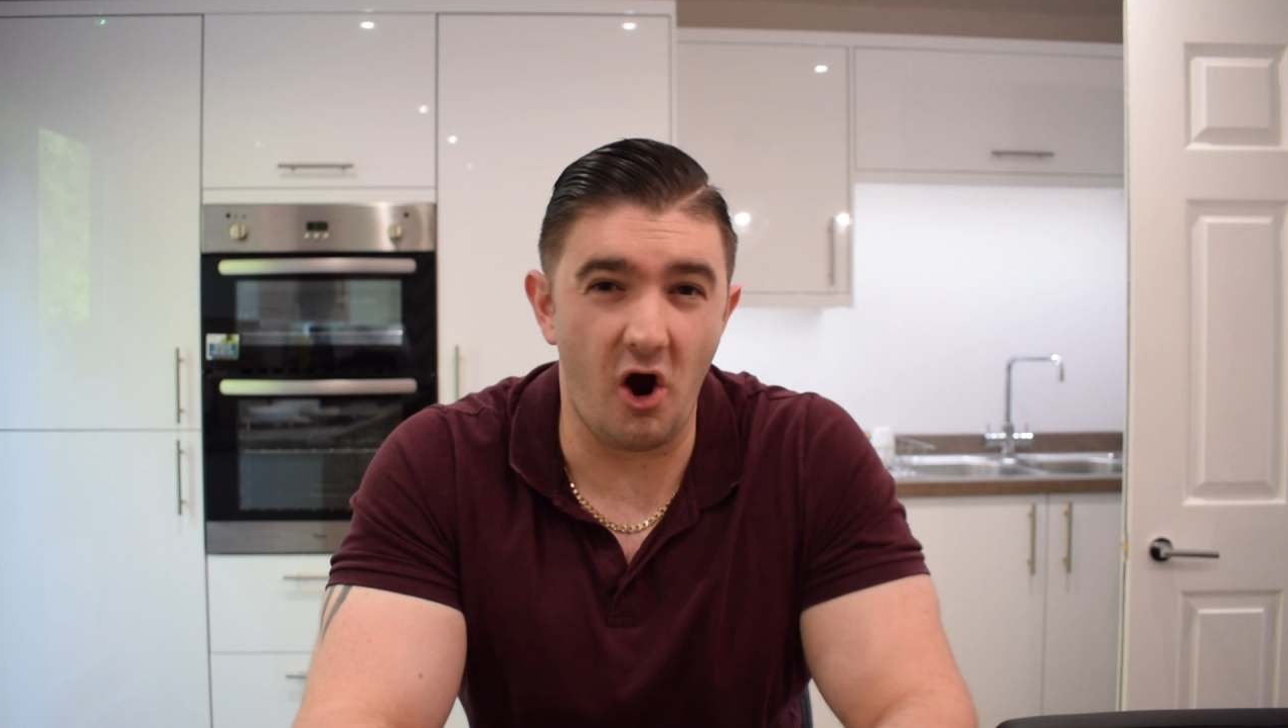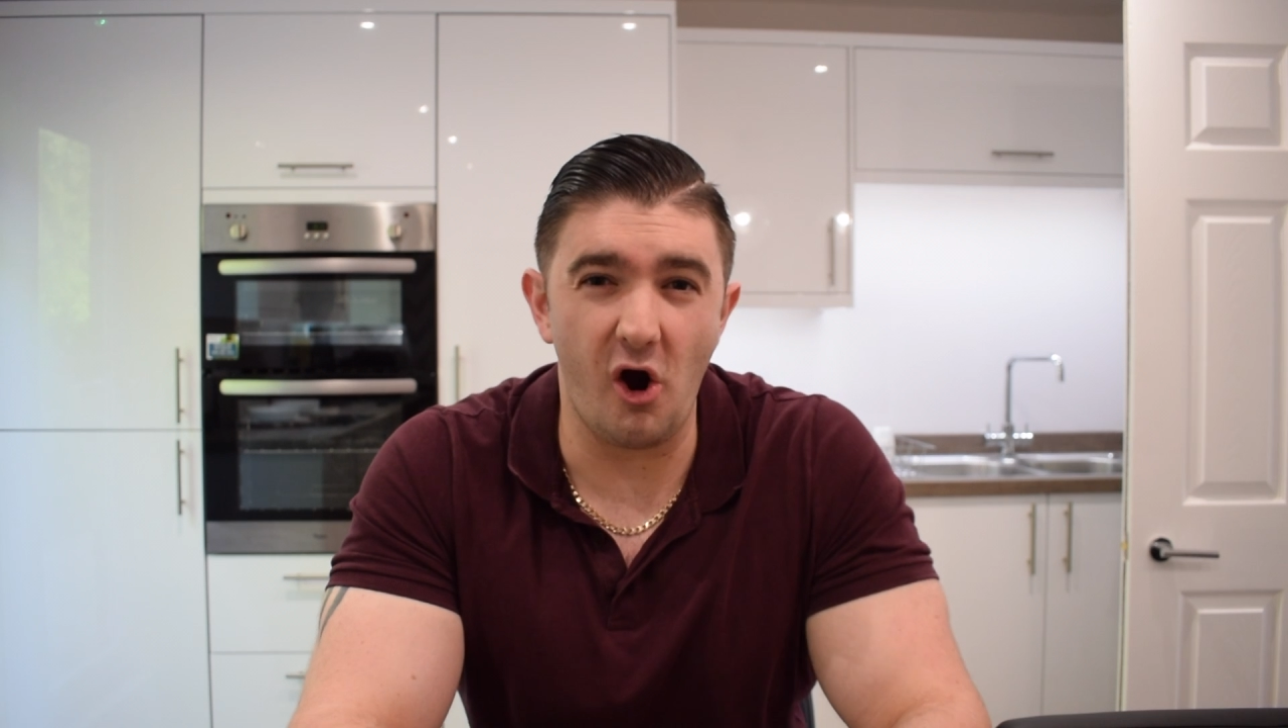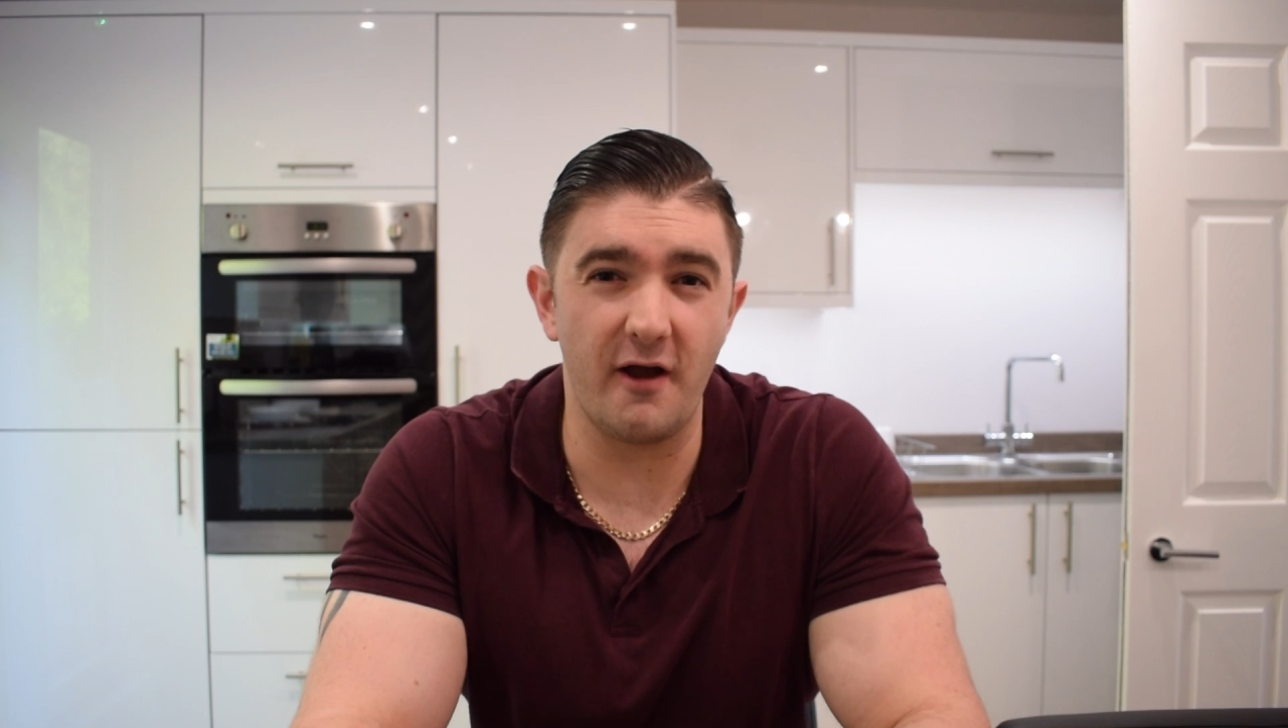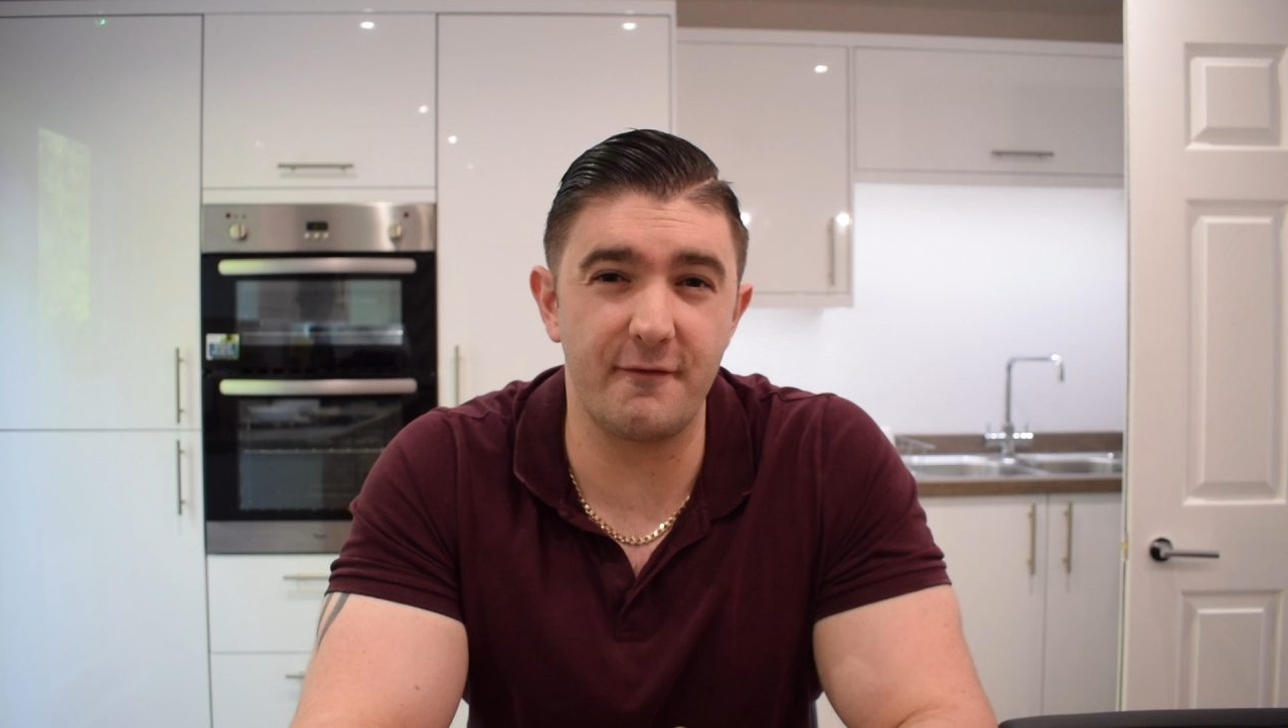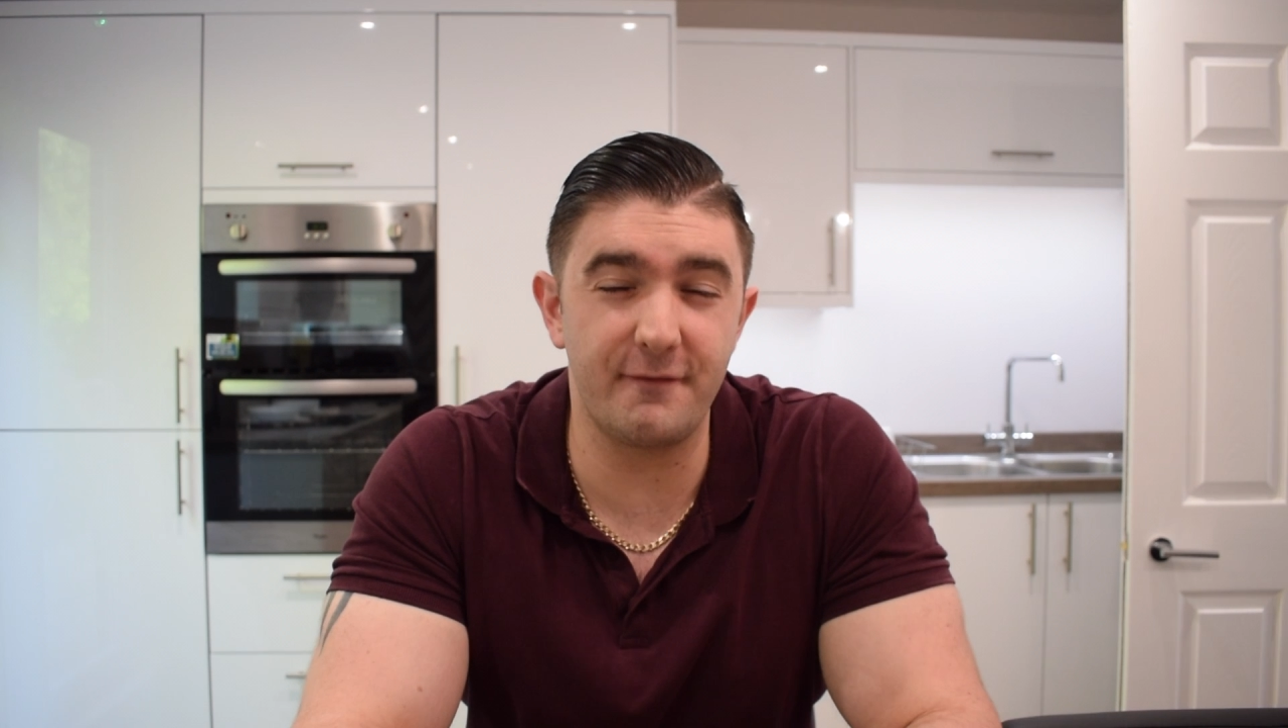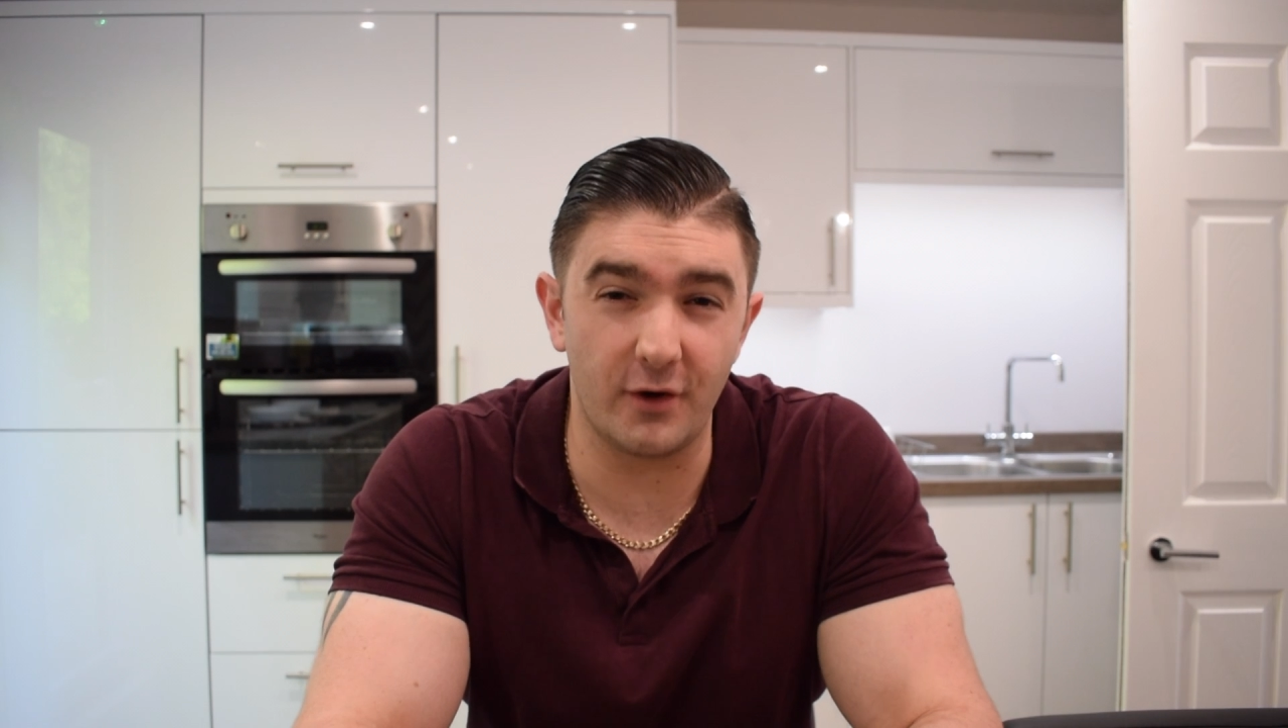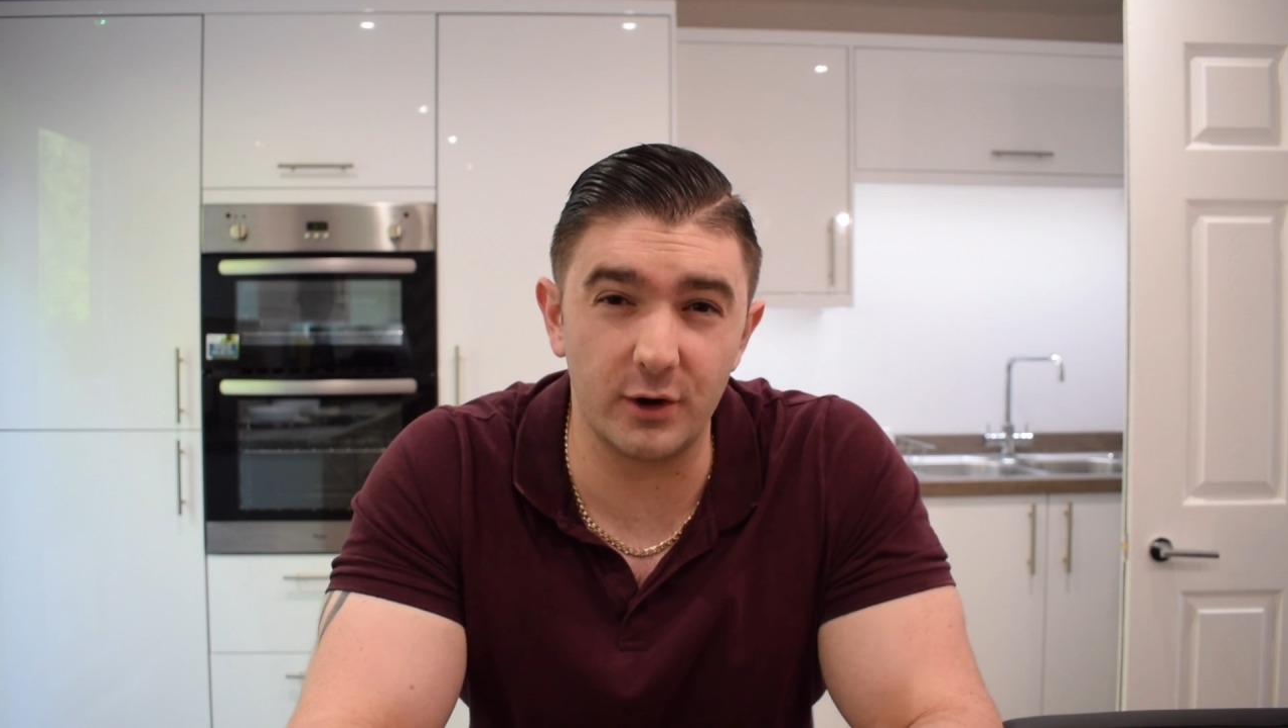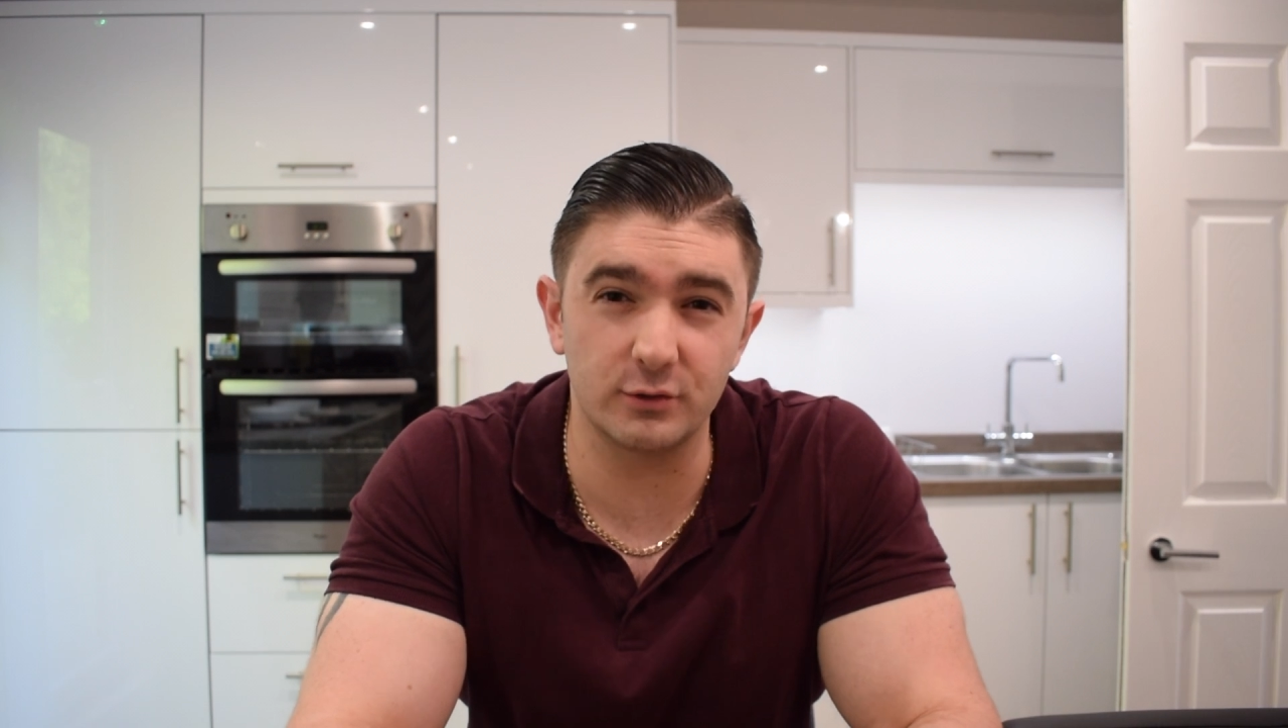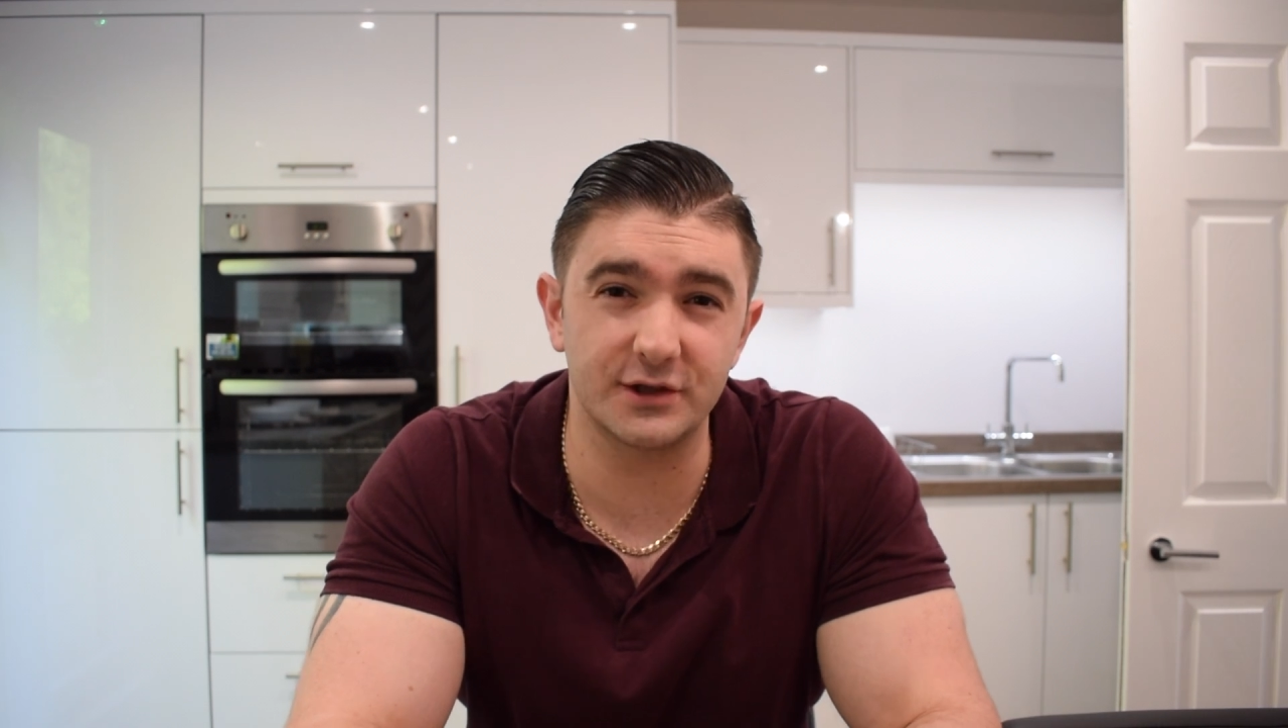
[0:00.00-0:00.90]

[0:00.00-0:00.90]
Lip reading: high file